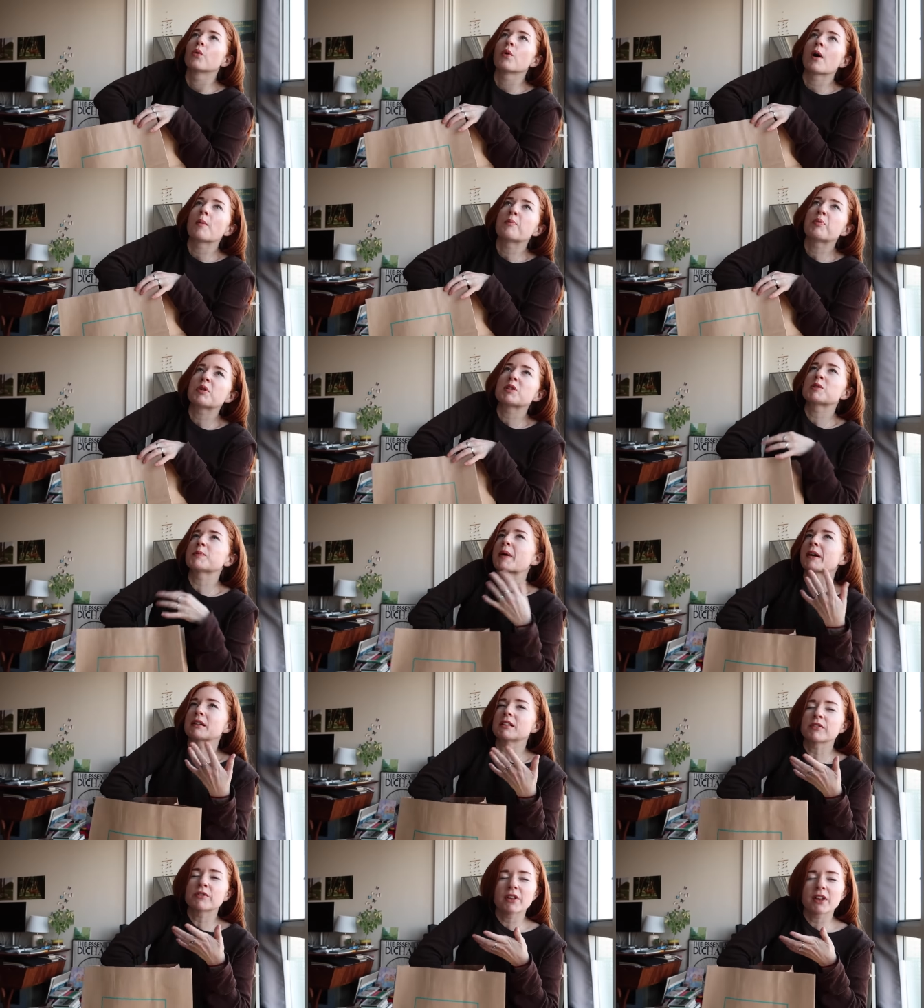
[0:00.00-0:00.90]
a
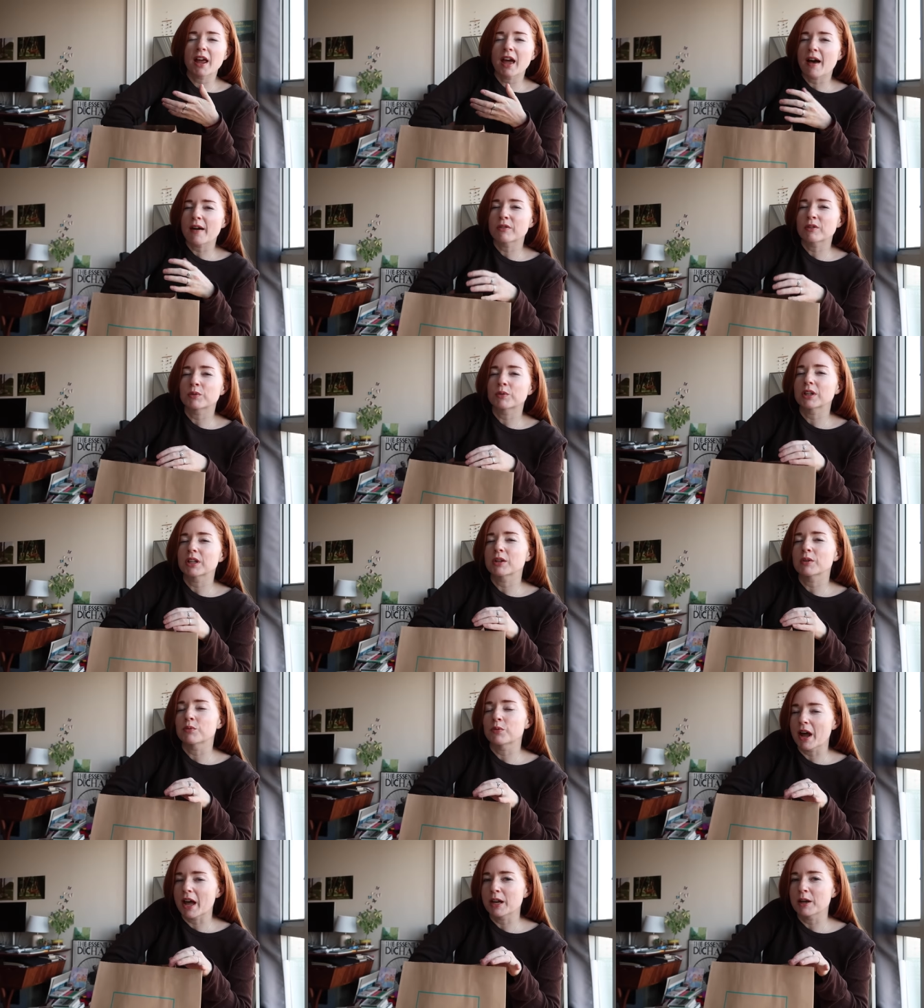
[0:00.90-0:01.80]
perspective that I haven't
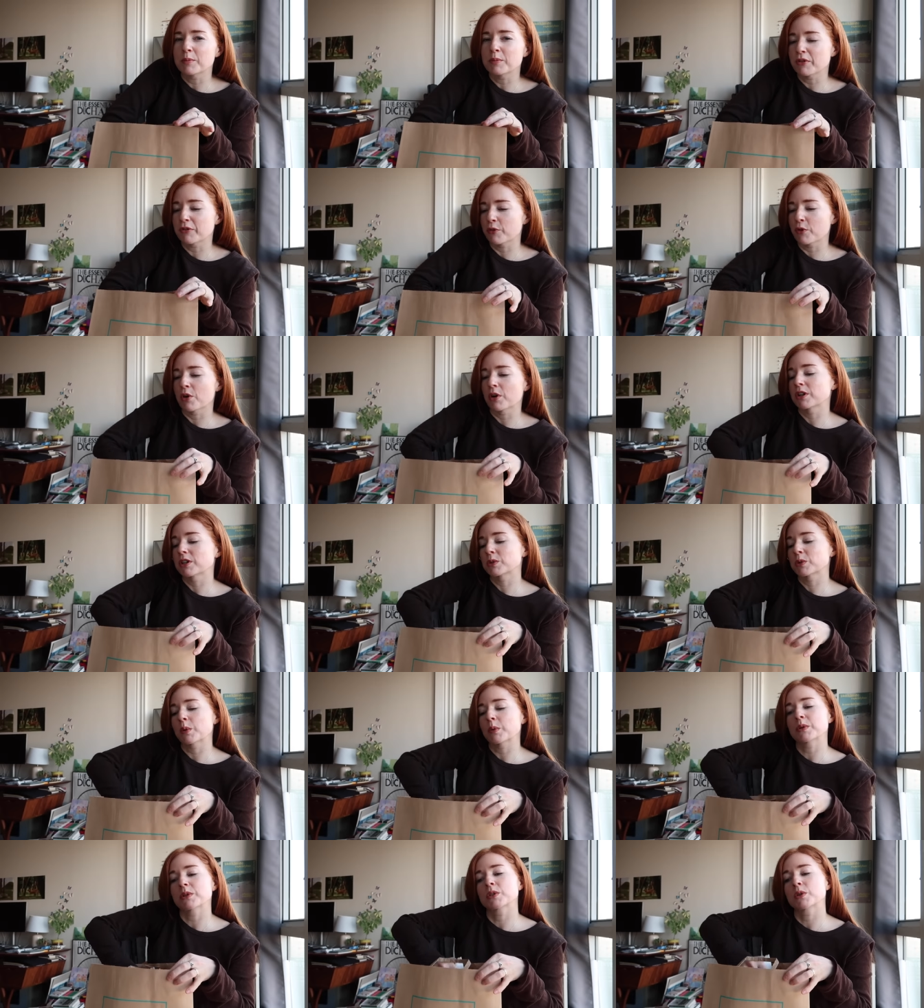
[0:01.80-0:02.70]
really read before.
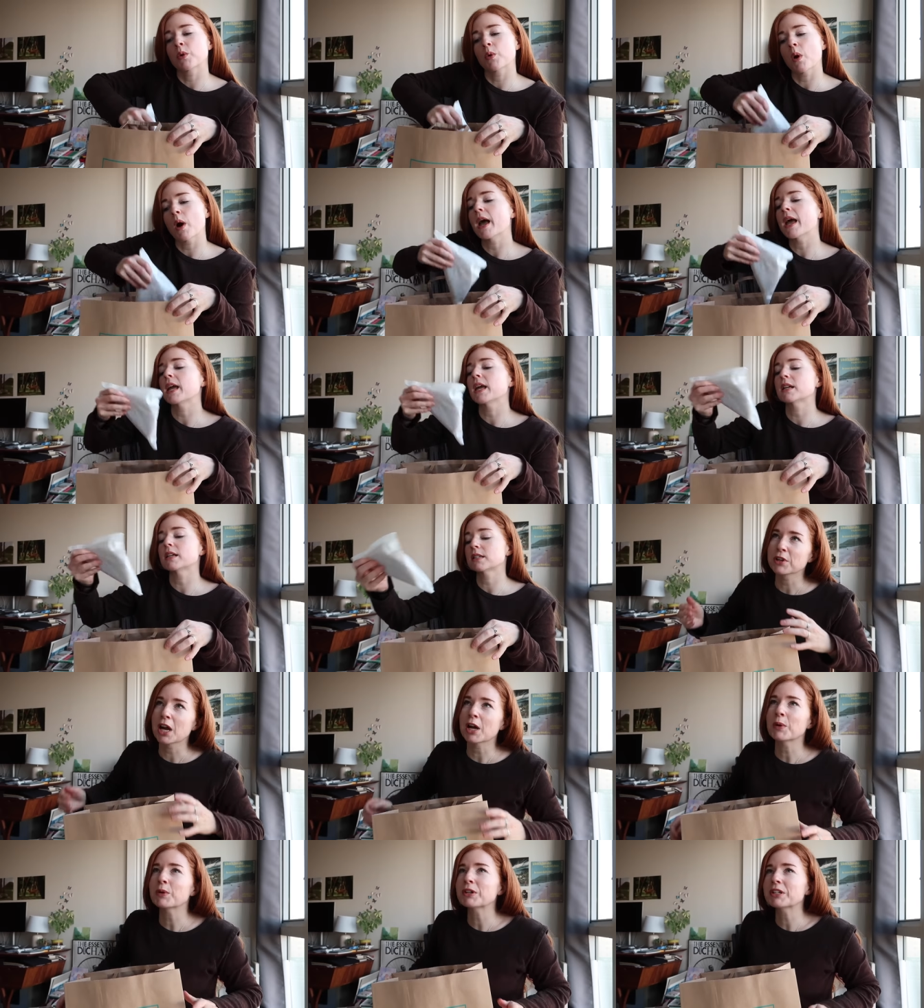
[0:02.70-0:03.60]
So it was quite,
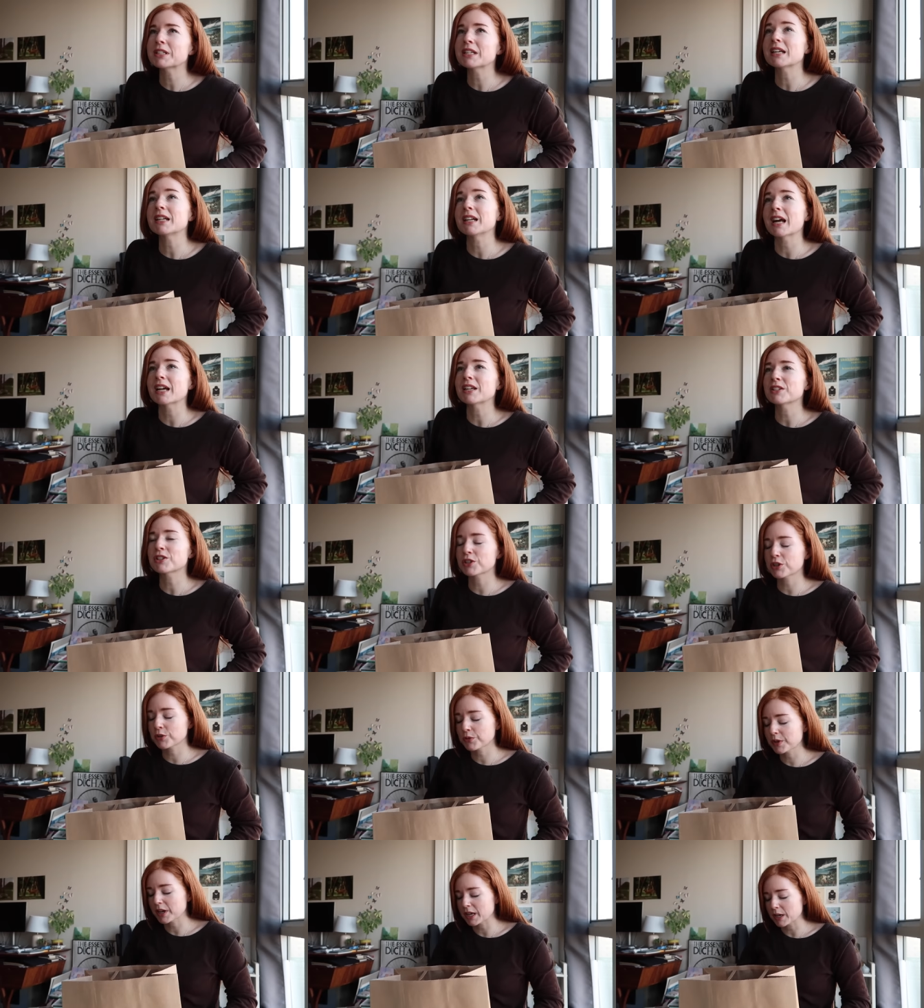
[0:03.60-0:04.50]
I don't want to say nice
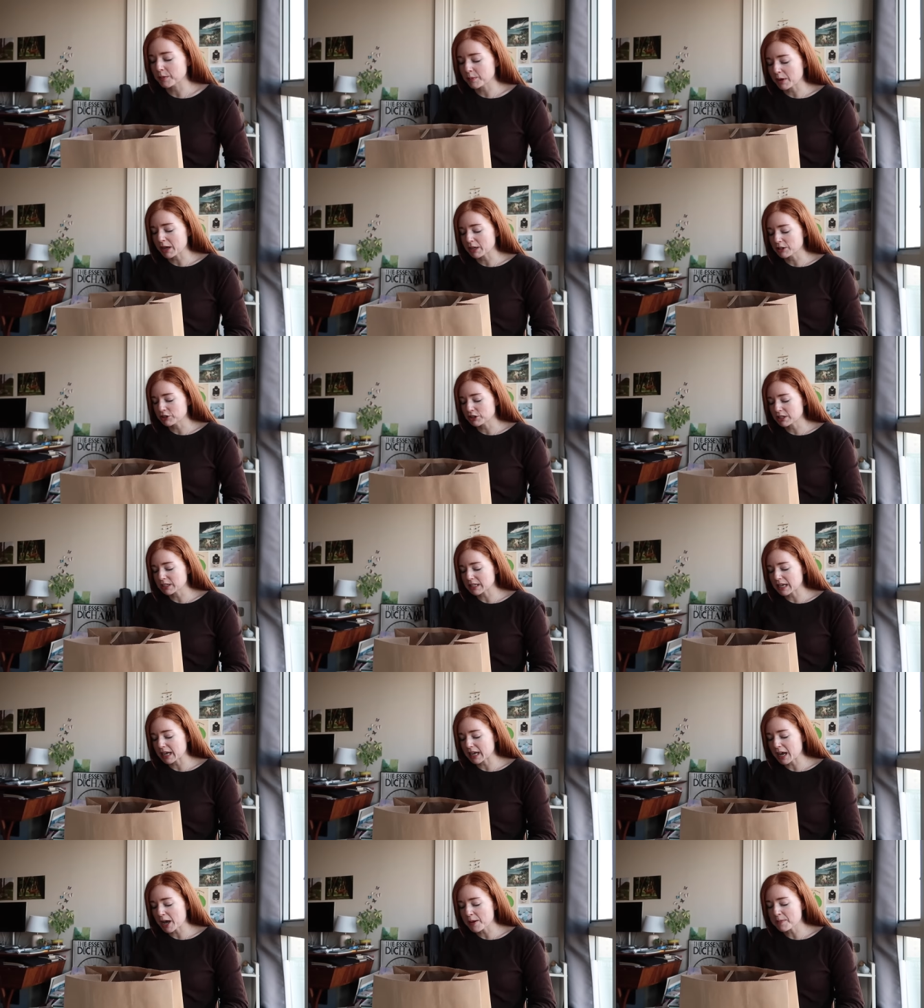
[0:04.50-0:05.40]
to read, but just
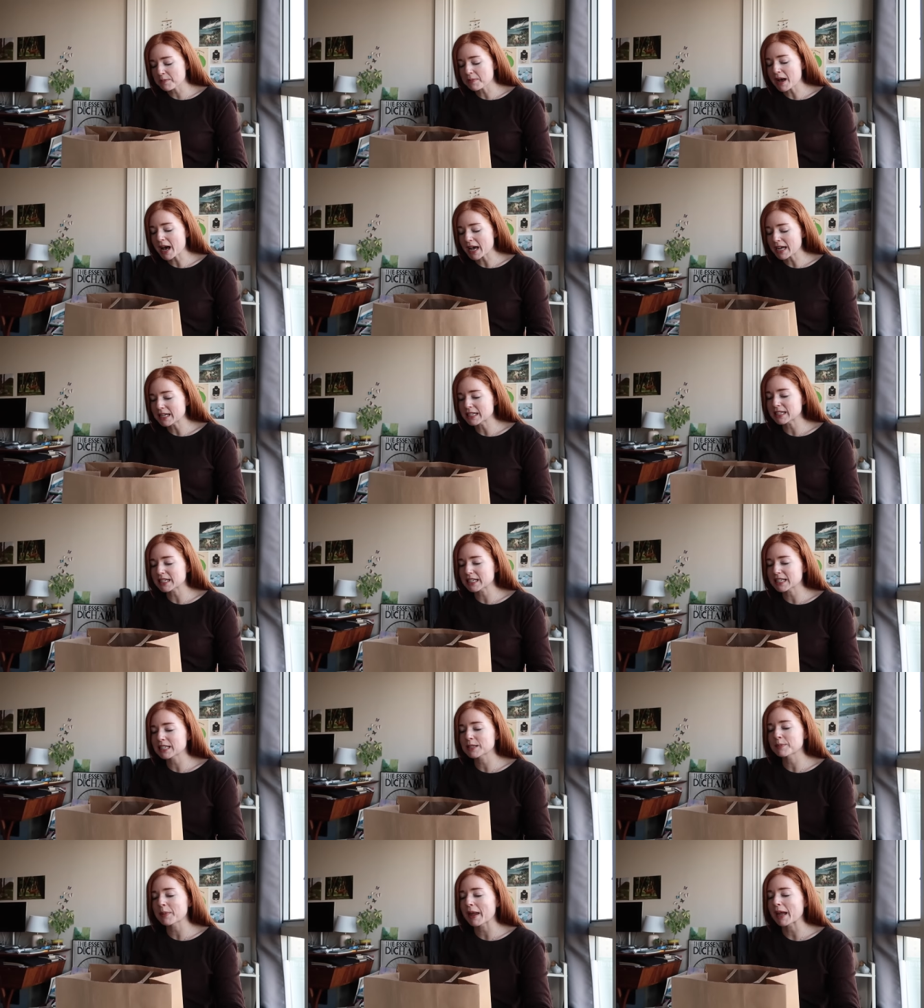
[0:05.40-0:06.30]
like a mind
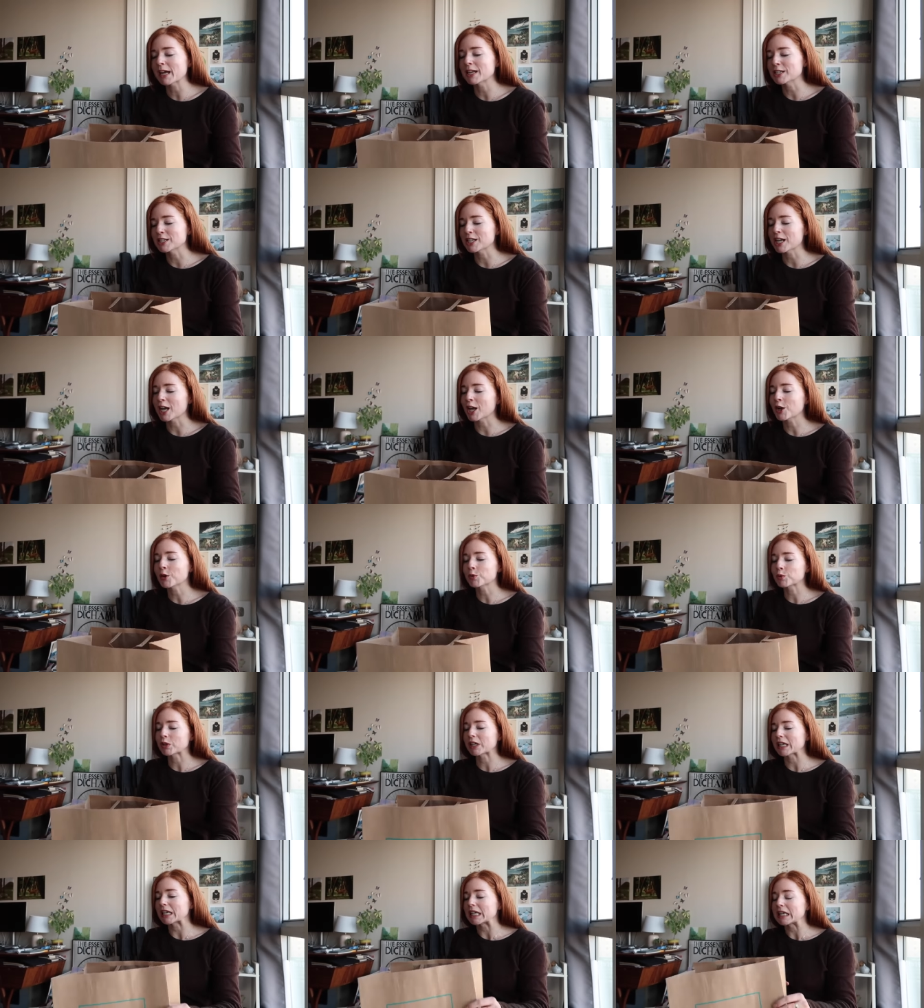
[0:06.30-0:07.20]
expanding
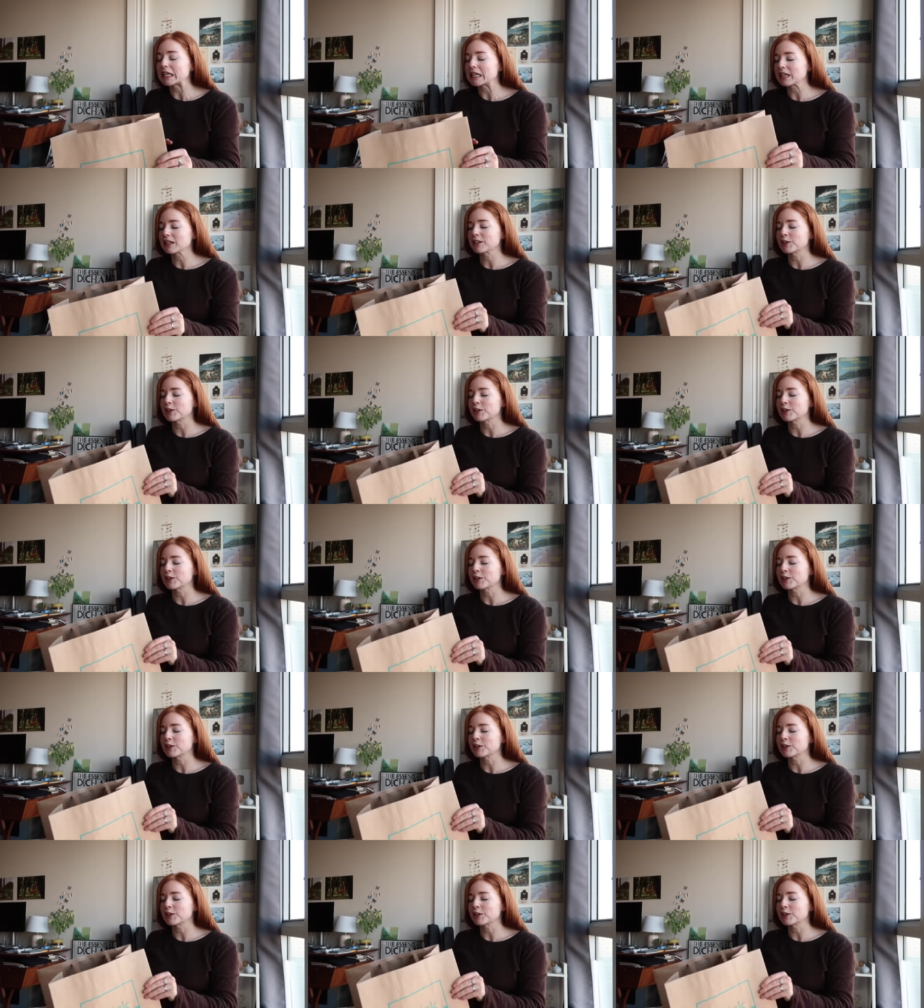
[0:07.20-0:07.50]
read a